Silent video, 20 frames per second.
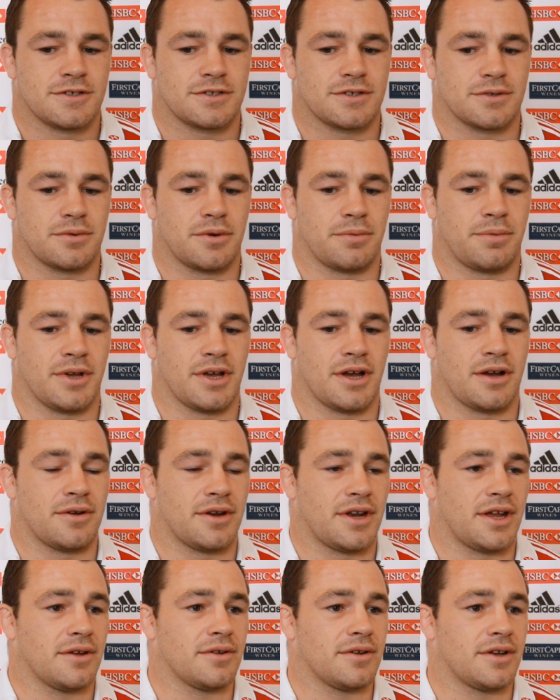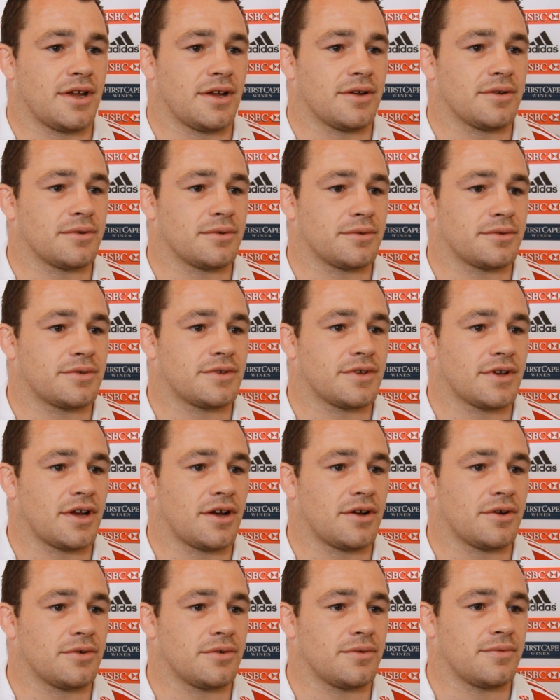So we'll be going out now to
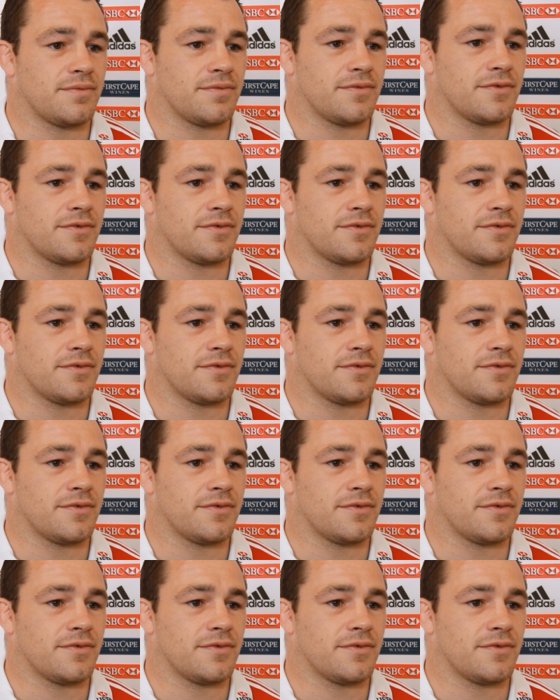go